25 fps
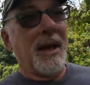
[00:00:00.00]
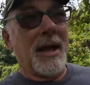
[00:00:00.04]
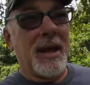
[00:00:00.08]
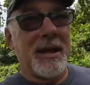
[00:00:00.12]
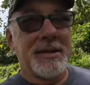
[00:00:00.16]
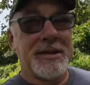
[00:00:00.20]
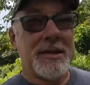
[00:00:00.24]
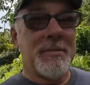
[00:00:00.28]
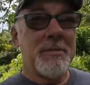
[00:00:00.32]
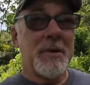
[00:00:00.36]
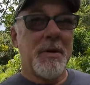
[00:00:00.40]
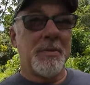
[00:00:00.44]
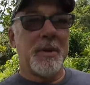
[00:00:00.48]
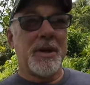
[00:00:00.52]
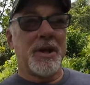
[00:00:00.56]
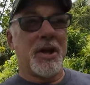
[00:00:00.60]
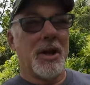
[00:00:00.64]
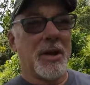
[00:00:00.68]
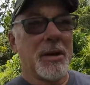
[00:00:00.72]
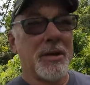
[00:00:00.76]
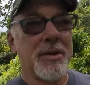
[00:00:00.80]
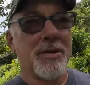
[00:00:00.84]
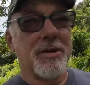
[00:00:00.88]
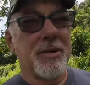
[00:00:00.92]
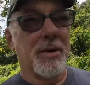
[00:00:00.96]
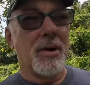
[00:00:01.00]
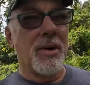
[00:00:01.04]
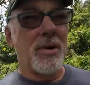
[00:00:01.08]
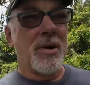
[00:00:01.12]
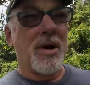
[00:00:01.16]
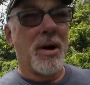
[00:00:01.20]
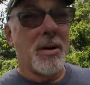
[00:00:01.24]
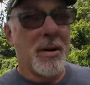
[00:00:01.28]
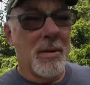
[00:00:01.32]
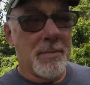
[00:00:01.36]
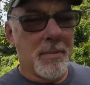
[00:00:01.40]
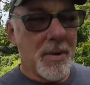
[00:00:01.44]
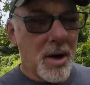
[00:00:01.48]
It seemed to be good through
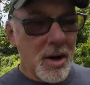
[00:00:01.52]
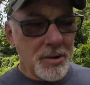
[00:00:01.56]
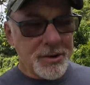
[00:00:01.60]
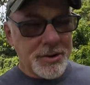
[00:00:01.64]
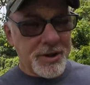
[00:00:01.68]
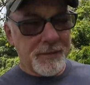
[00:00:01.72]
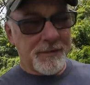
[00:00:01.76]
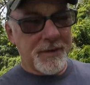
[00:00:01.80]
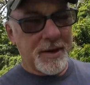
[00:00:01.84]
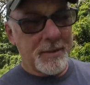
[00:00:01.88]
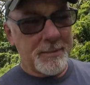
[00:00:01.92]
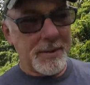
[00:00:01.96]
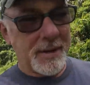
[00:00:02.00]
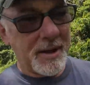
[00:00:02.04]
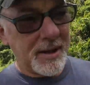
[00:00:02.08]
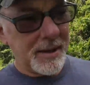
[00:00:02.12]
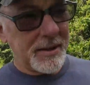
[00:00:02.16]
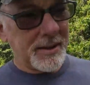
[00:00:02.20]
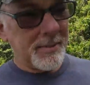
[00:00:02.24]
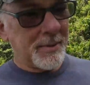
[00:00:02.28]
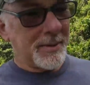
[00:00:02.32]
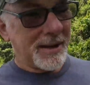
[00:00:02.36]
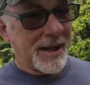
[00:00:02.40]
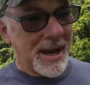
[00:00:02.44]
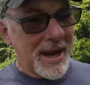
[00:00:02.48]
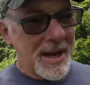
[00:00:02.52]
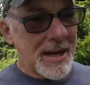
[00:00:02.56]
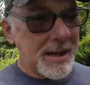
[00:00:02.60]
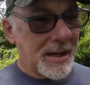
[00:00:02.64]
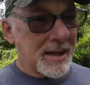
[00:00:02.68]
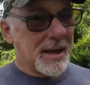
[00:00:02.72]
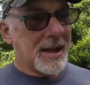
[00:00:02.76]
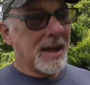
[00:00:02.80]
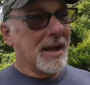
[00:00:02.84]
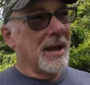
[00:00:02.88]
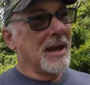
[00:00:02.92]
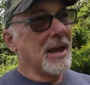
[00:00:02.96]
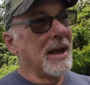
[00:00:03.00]
most of it, but at the beginning,
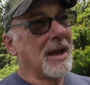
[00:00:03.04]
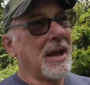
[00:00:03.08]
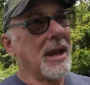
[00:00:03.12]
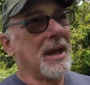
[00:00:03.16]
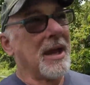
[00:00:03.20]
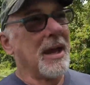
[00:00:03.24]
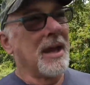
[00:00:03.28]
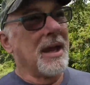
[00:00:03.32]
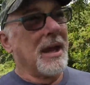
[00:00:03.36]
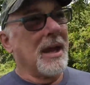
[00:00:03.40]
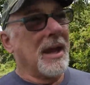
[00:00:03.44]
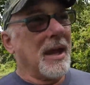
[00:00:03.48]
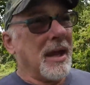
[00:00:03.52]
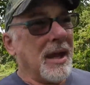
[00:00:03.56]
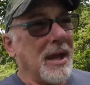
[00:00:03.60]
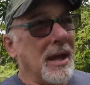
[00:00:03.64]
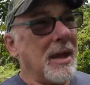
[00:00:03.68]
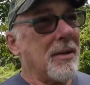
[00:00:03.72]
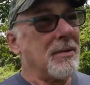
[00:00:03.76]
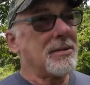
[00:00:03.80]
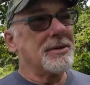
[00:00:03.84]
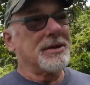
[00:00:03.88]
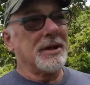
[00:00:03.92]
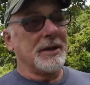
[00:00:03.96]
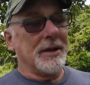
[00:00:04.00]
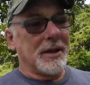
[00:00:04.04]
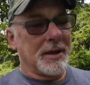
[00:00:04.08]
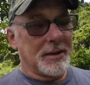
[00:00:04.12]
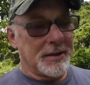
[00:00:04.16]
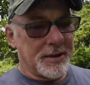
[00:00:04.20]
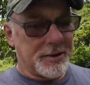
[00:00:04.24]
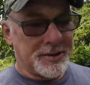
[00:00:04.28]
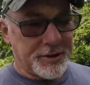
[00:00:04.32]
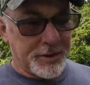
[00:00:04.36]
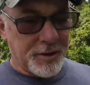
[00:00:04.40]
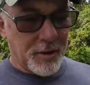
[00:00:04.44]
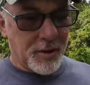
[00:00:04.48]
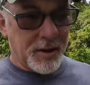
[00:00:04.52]
it was a little
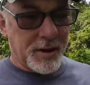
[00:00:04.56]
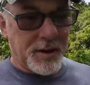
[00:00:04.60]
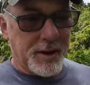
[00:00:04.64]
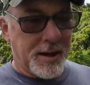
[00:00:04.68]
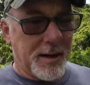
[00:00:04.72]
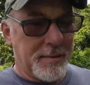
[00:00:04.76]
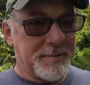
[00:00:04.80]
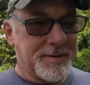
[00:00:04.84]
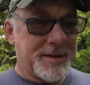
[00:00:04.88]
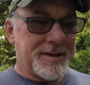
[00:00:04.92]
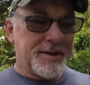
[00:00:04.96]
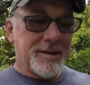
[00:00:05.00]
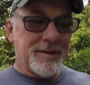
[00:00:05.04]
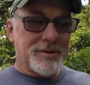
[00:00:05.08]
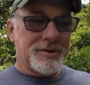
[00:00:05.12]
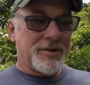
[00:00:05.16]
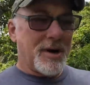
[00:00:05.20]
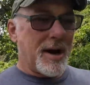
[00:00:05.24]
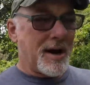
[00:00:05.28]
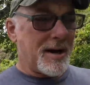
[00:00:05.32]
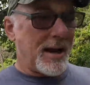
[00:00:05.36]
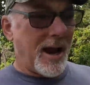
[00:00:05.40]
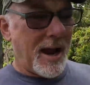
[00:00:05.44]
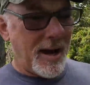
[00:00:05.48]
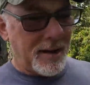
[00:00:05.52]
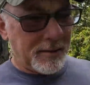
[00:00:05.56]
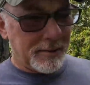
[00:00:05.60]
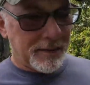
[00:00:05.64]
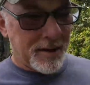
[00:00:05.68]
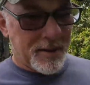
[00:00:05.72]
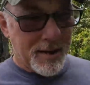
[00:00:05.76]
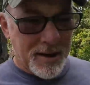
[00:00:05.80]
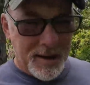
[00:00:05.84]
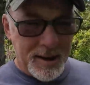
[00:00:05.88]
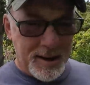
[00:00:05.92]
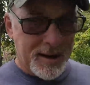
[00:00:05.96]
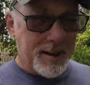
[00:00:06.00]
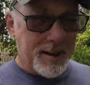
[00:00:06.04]
distorted. I'm still trying, I don't know.